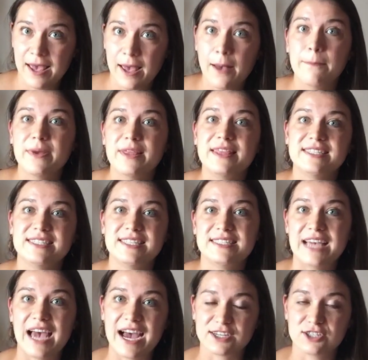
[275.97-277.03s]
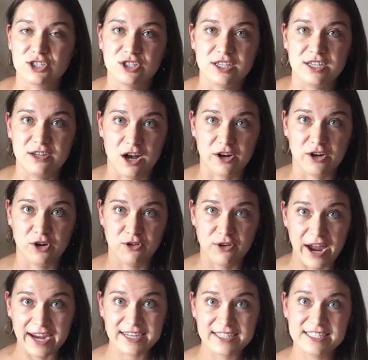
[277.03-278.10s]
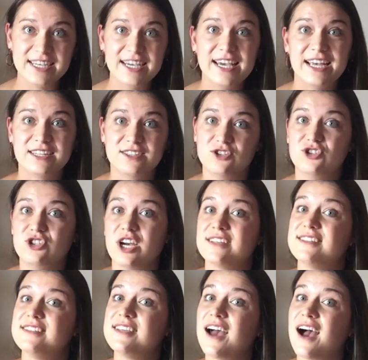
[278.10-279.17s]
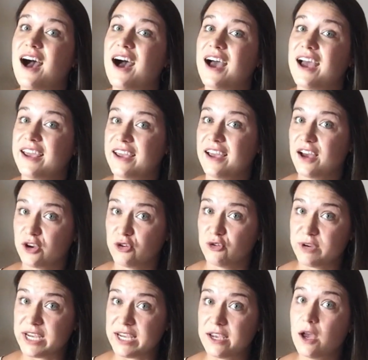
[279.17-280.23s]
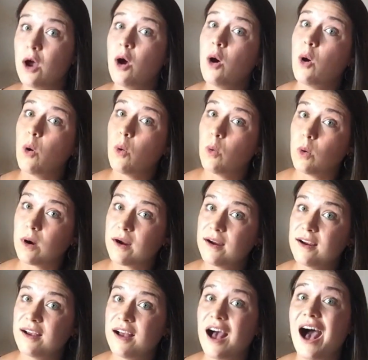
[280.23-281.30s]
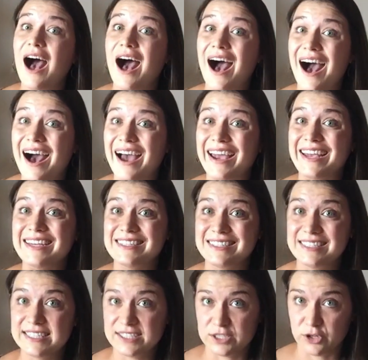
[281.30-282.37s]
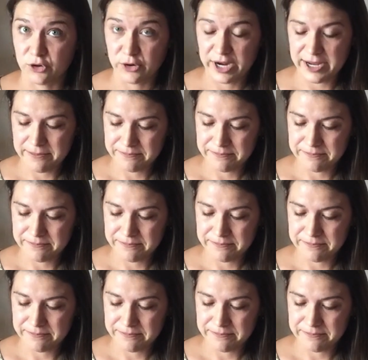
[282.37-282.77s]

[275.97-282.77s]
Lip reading: But this is actually not correct. It's just I agree or I disagree.